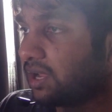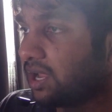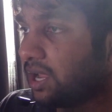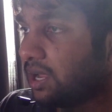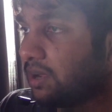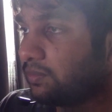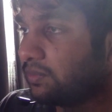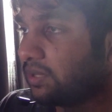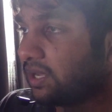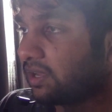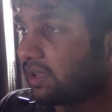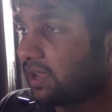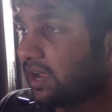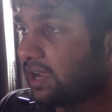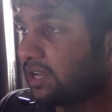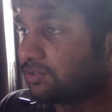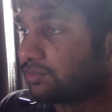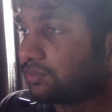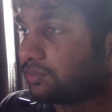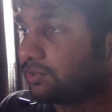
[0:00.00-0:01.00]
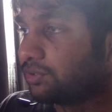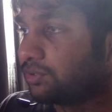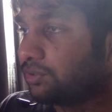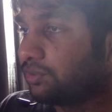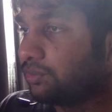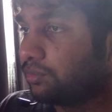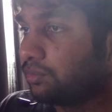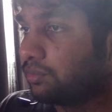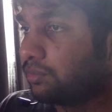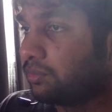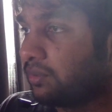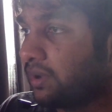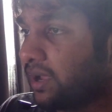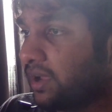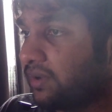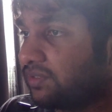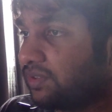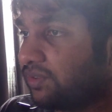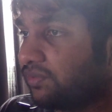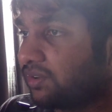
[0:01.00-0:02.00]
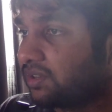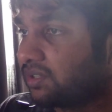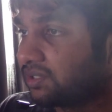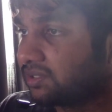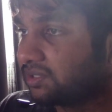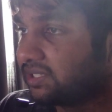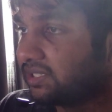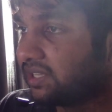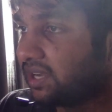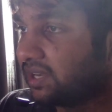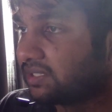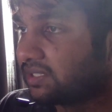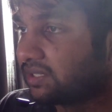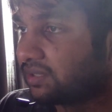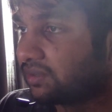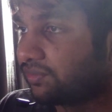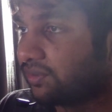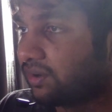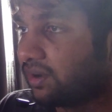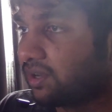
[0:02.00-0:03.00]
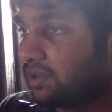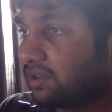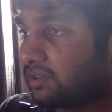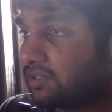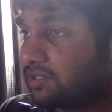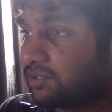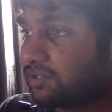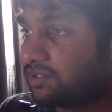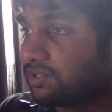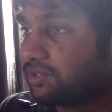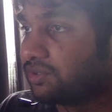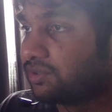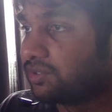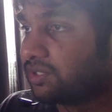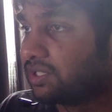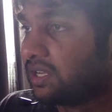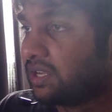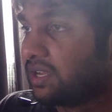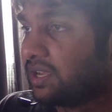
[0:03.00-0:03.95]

aimed at casuals who have difficulty identifying Godzilla suits